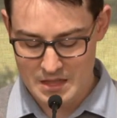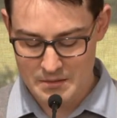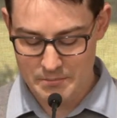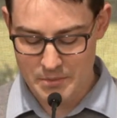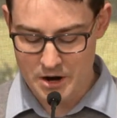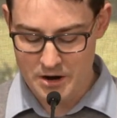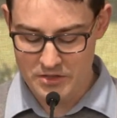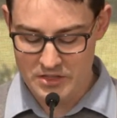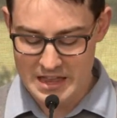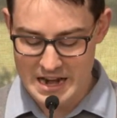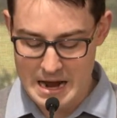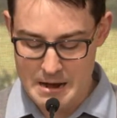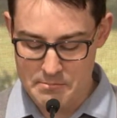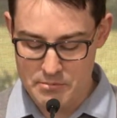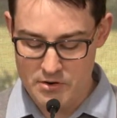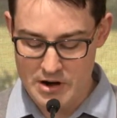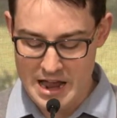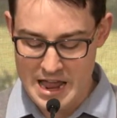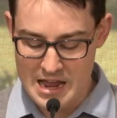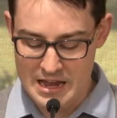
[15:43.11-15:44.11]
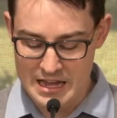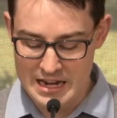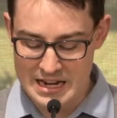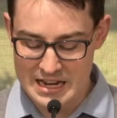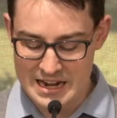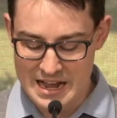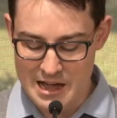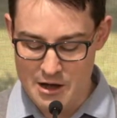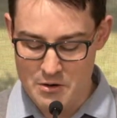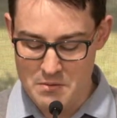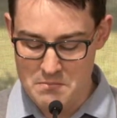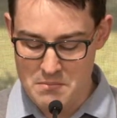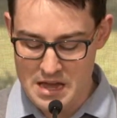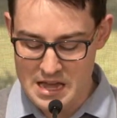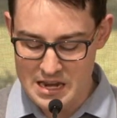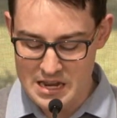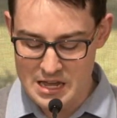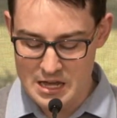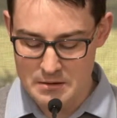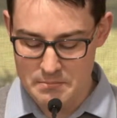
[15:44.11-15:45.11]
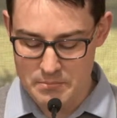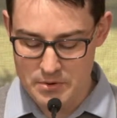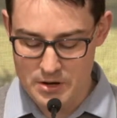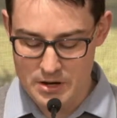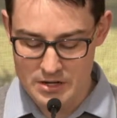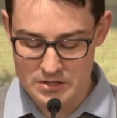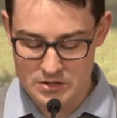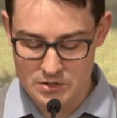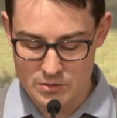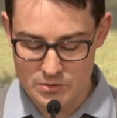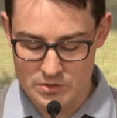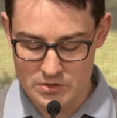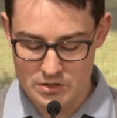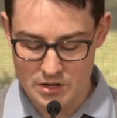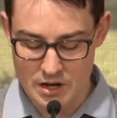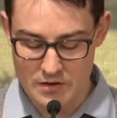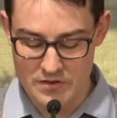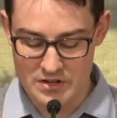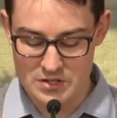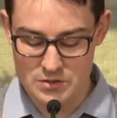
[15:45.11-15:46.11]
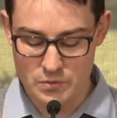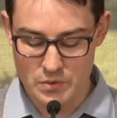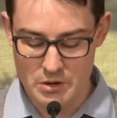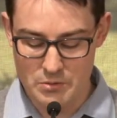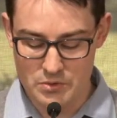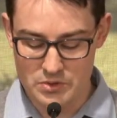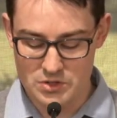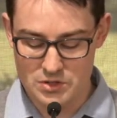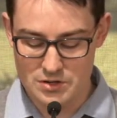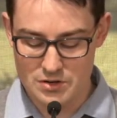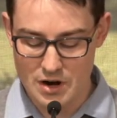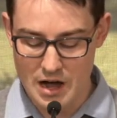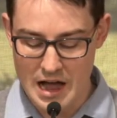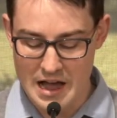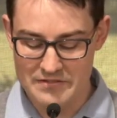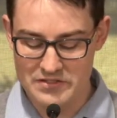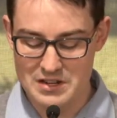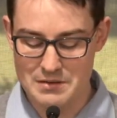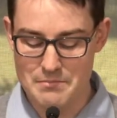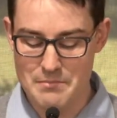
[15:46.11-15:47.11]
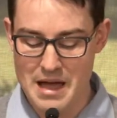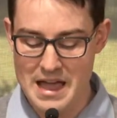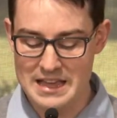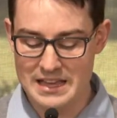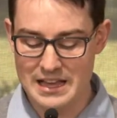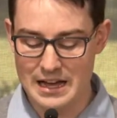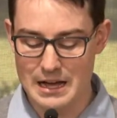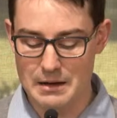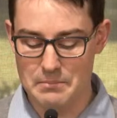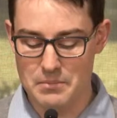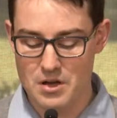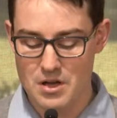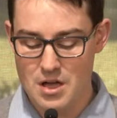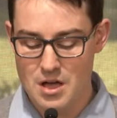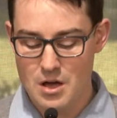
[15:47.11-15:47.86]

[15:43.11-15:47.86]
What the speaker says: Both in our praying and in our immediate personal service, we will strive to make up